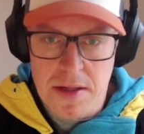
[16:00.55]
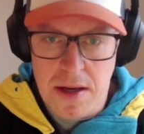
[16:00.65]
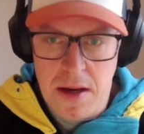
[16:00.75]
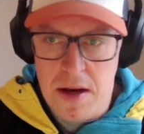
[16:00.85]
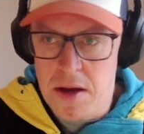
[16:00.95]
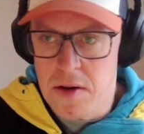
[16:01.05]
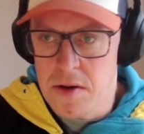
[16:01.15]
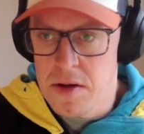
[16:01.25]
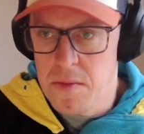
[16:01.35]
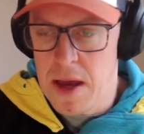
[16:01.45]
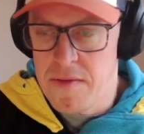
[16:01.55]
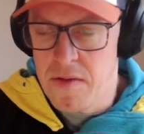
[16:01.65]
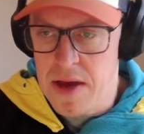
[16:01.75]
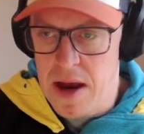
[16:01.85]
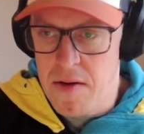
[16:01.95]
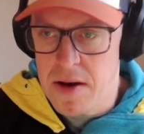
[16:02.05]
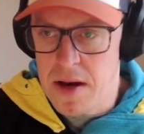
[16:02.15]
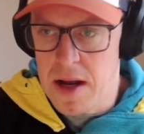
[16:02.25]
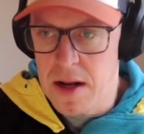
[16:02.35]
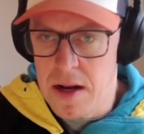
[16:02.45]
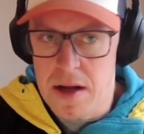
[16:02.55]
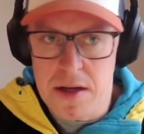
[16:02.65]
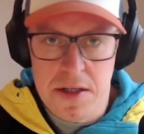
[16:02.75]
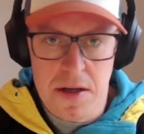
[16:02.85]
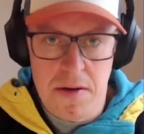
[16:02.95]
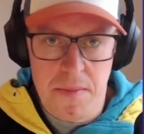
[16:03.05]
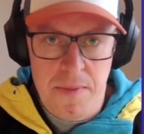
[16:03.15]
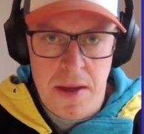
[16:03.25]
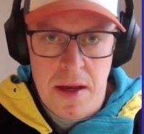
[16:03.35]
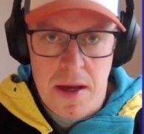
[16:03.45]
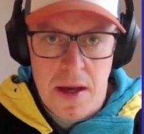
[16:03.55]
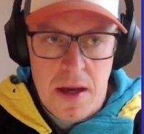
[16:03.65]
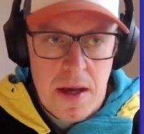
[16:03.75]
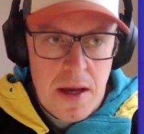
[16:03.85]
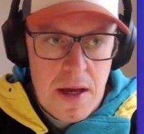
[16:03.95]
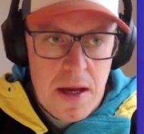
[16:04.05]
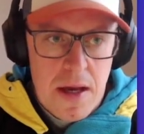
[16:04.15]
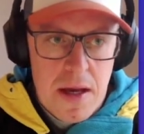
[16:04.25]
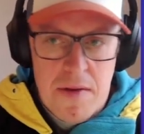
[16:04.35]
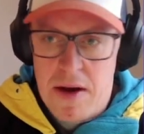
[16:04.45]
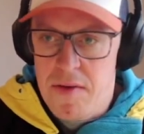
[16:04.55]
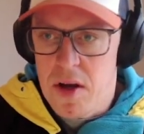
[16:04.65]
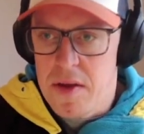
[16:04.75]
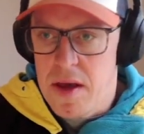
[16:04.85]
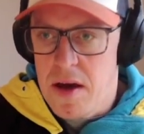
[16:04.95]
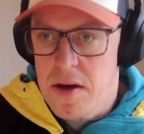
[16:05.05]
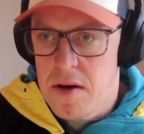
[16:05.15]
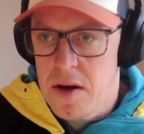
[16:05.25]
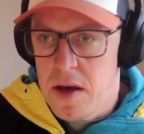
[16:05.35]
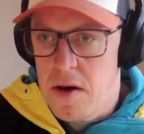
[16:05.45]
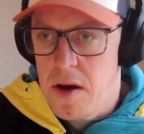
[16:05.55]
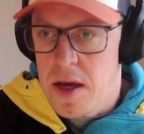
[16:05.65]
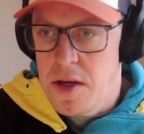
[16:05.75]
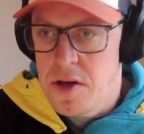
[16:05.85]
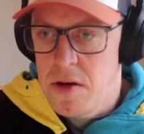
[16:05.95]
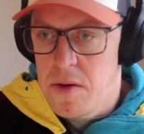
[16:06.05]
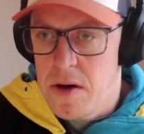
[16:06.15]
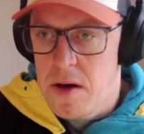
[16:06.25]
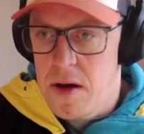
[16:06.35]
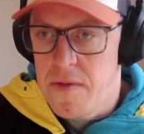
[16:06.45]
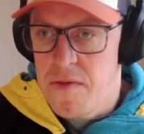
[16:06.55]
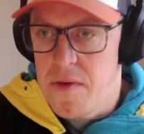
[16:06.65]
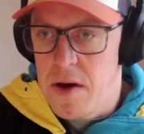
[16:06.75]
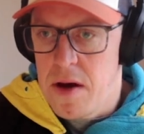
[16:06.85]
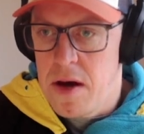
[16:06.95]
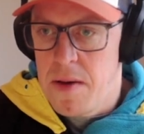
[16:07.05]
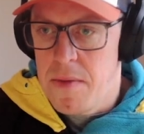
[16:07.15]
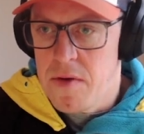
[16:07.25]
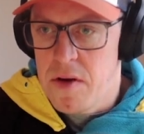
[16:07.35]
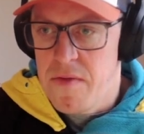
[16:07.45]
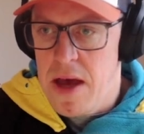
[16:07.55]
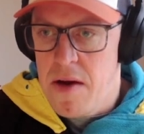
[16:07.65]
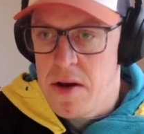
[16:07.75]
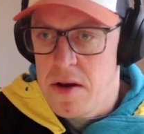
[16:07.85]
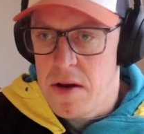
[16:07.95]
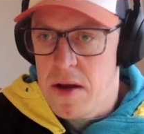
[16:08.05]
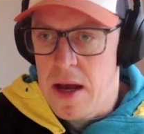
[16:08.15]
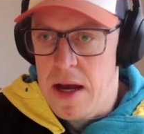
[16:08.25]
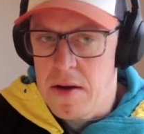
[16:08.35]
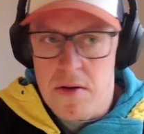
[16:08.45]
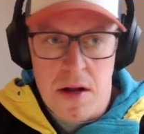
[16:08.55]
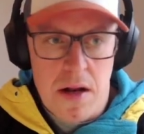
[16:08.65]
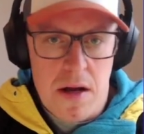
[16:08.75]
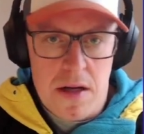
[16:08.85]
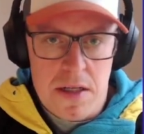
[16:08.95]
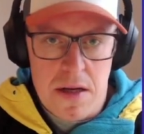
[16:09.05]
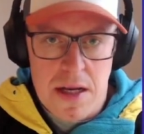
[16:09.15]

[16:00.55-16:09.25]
It's like an icon. We have a variant and a class. So if I have a look at the icon and go, okay, do you know what? I've got a variant and I've got a class.